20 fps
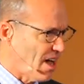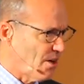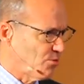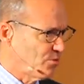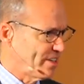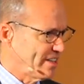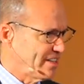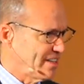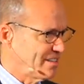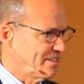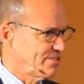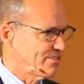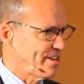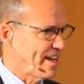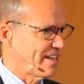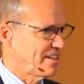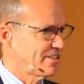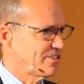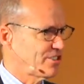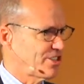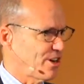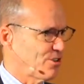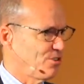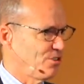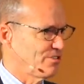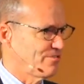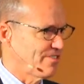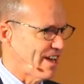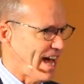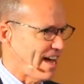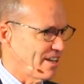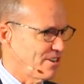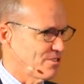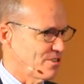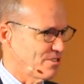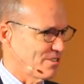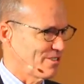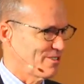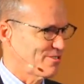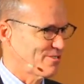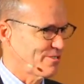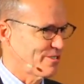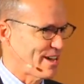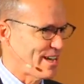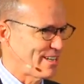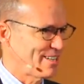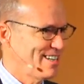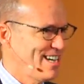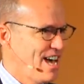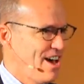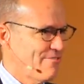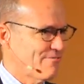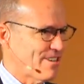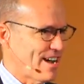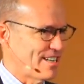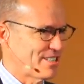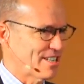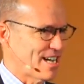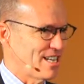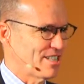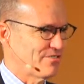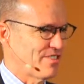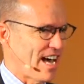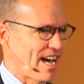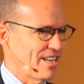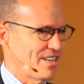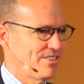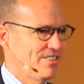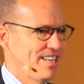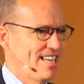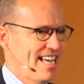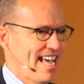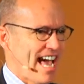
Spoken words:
really create shareholder value or create franchise value.